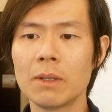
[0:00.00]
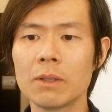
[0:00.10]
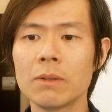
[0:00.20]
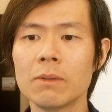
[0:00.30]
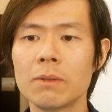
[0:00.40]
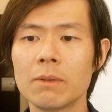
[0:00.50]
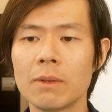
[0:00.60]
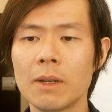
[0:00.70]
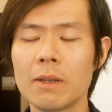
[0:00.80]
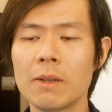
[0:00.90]
So
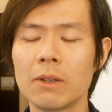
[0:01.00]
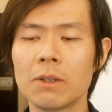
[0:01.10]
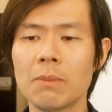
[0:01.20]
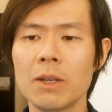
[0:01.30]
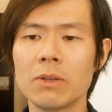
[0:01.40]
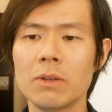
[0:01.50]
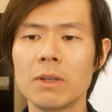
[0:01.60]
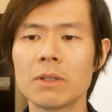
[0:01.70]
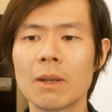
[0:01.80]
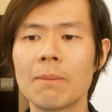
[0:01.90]
the other thing to mention
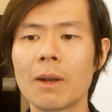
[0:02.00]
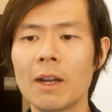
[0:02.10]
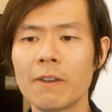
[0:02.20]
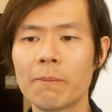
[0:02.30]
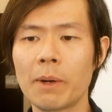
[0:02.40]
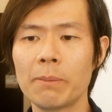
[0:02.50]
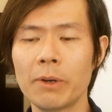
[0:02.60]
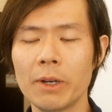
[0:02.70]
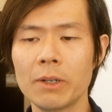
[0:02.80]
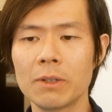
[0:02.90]
is some kind of
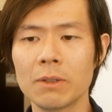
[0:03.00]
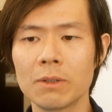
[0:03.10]
preparation.